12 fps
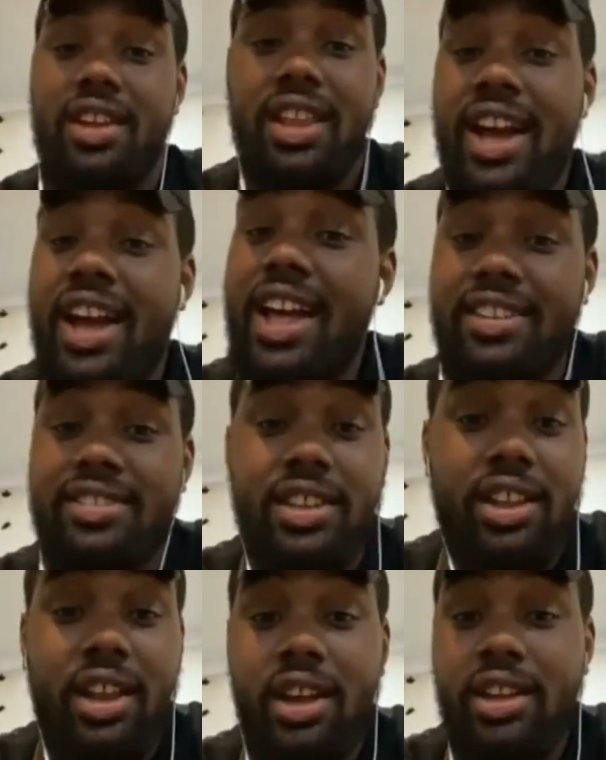Like I actually
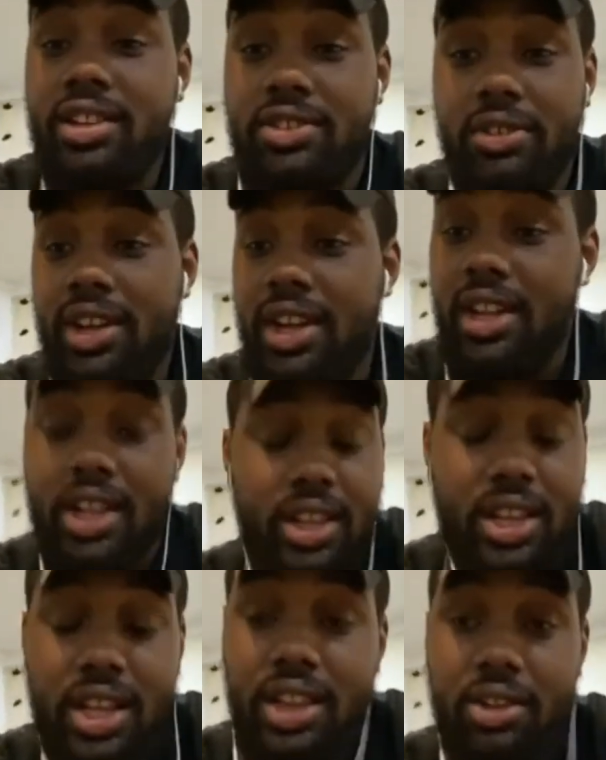love the joy.
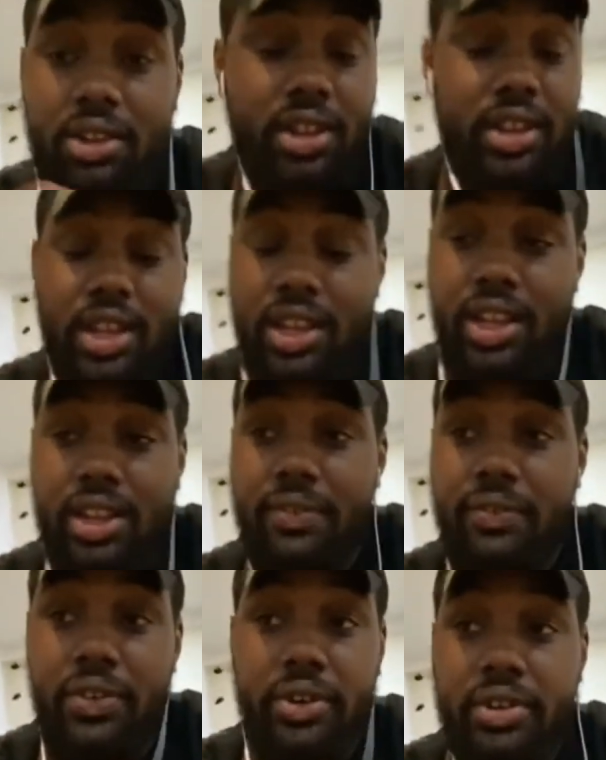I love
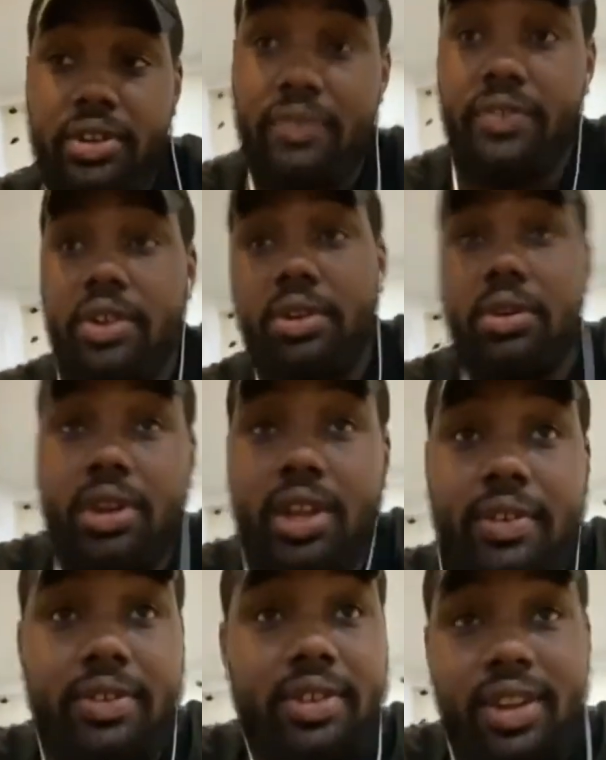the view or
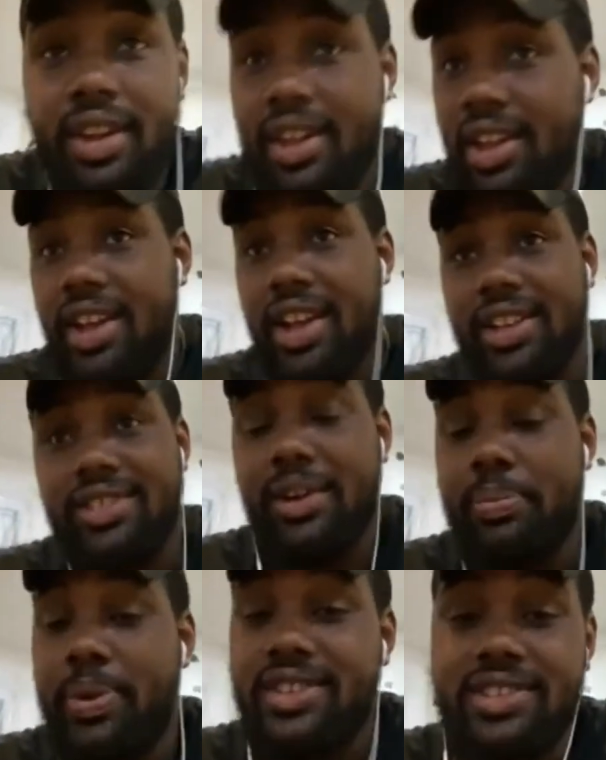whatever. I
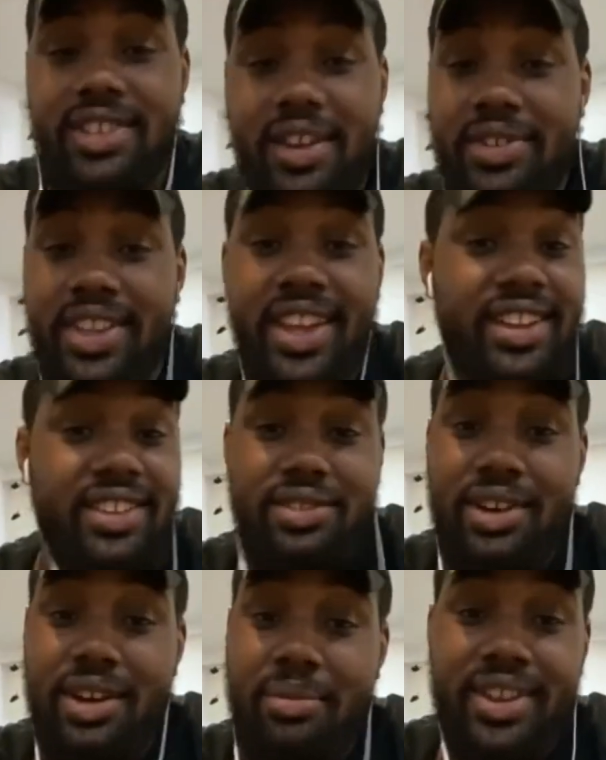took pictures every day,
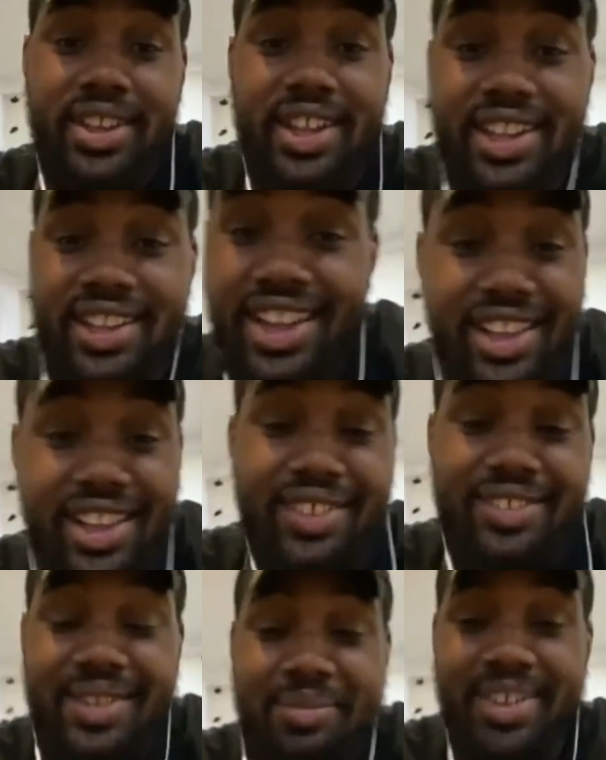so I mean, I
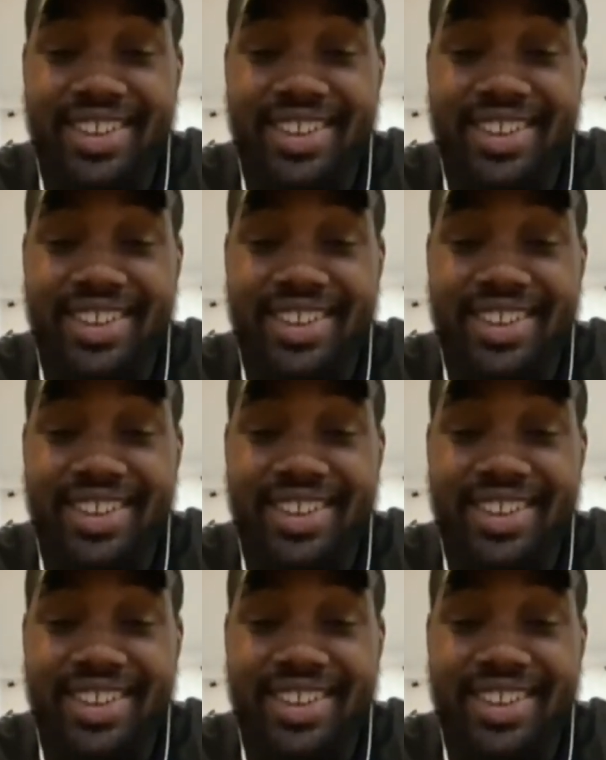loved it, man.